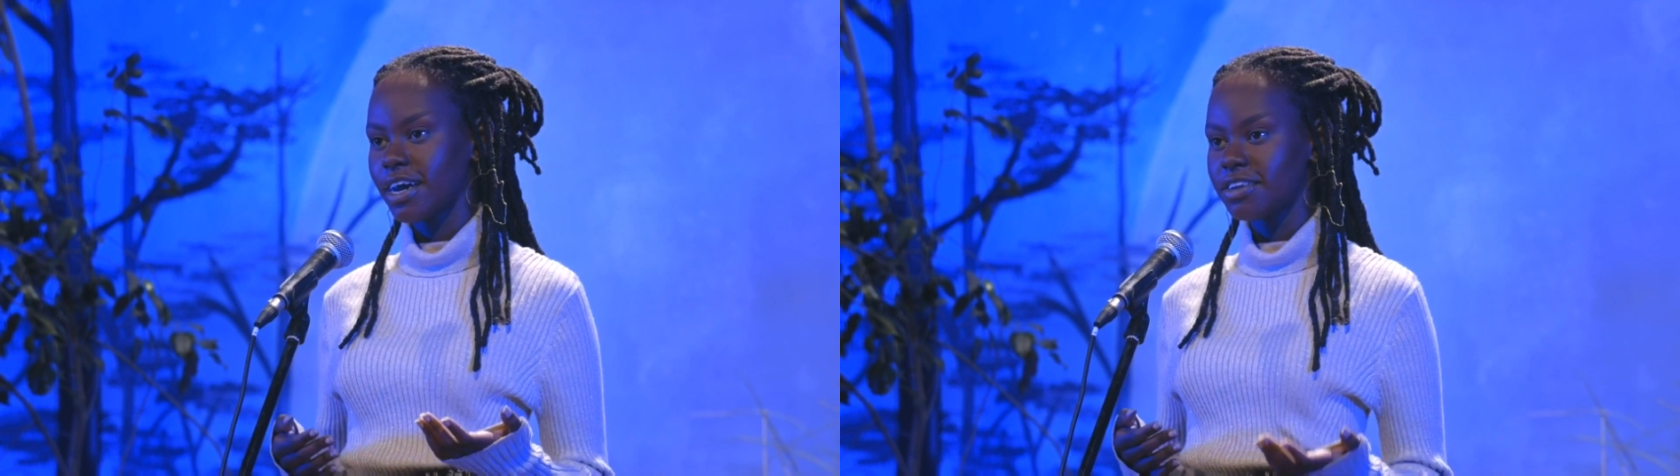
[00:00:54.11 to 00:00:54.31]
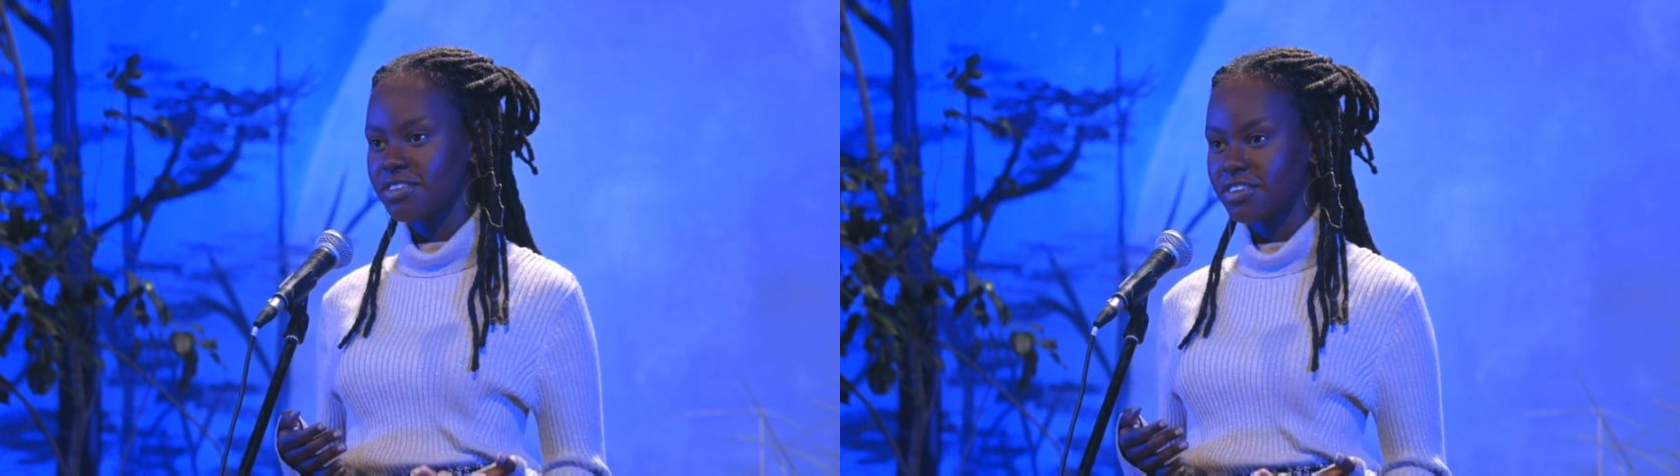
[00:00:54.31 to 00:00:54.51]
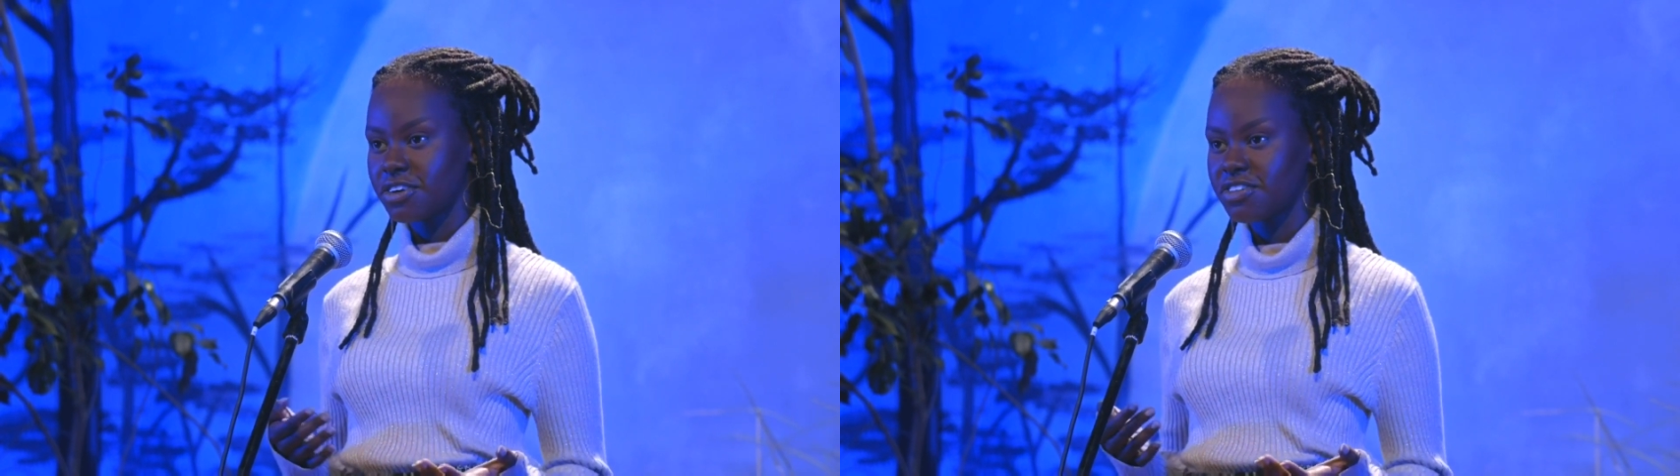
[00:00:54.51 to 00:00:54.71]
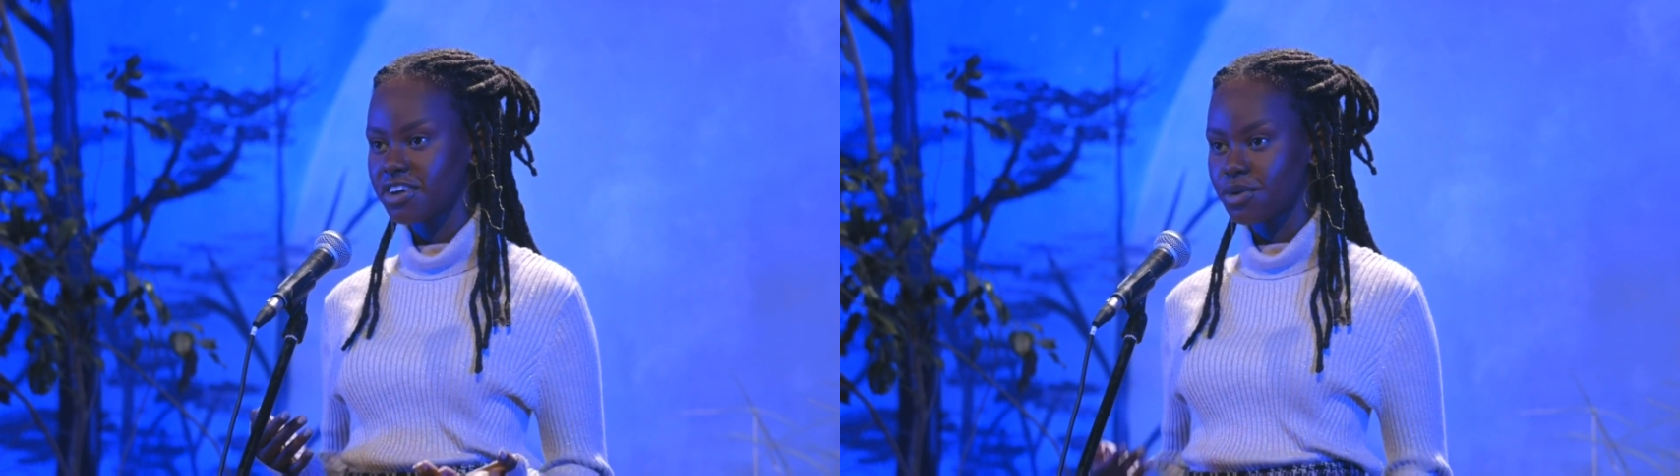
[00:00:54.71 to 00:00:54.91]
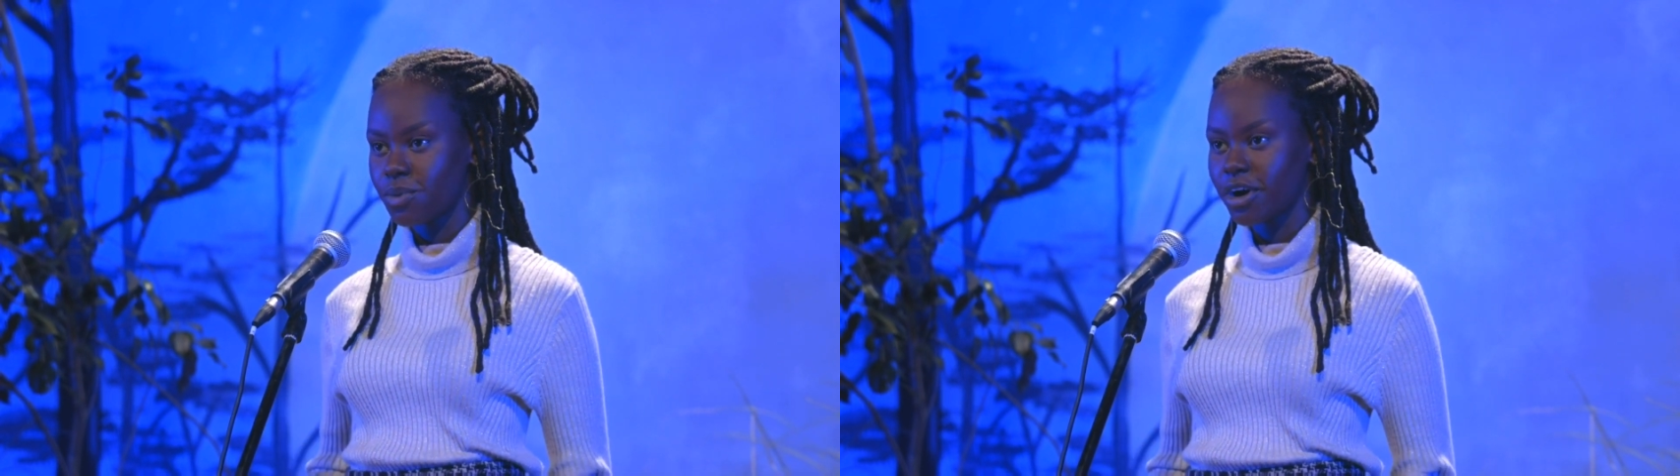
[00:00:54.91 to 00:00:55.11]

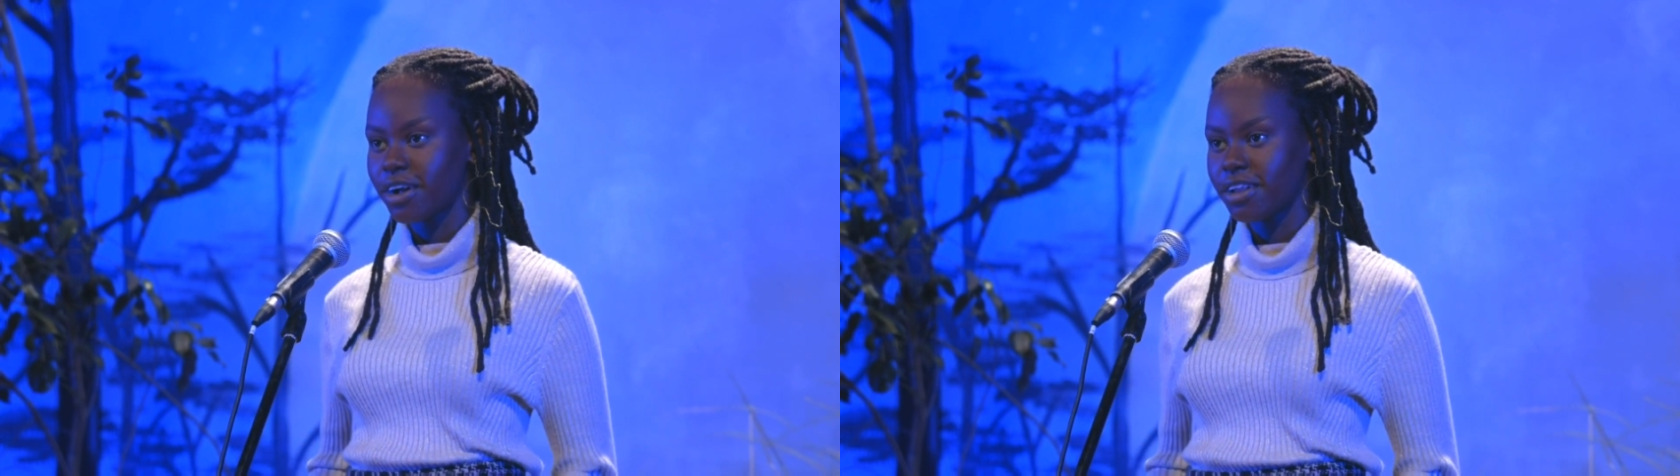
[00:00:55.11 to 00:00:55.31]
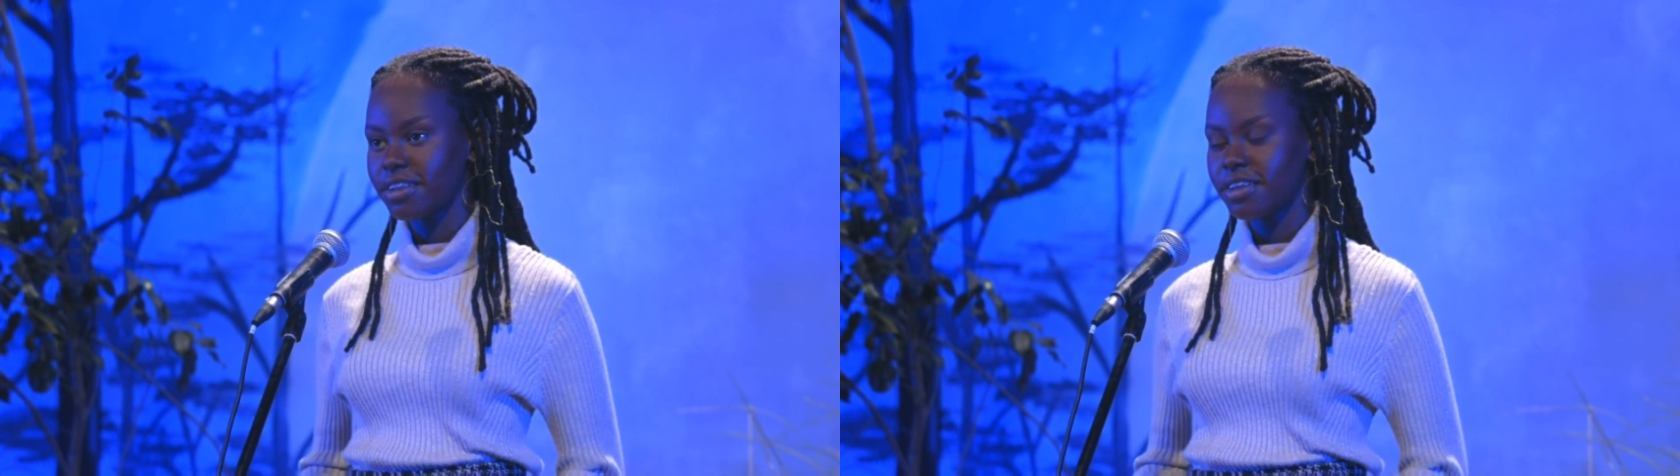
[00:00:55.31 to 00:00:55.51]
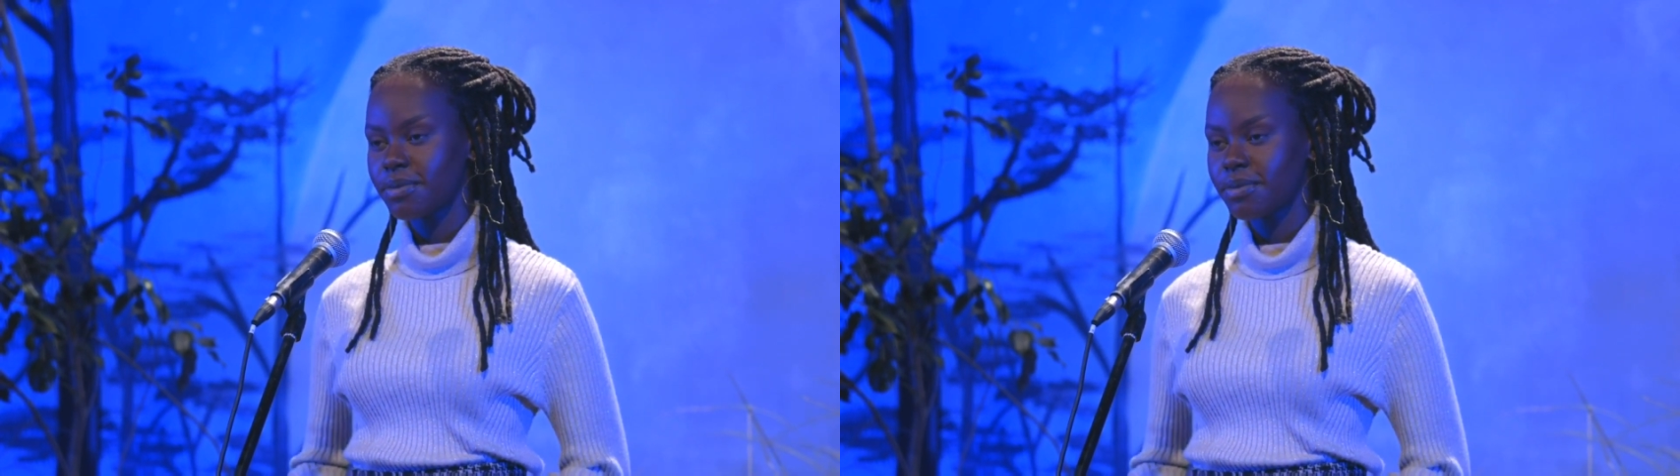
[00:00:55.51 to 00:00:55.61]
uncertain world,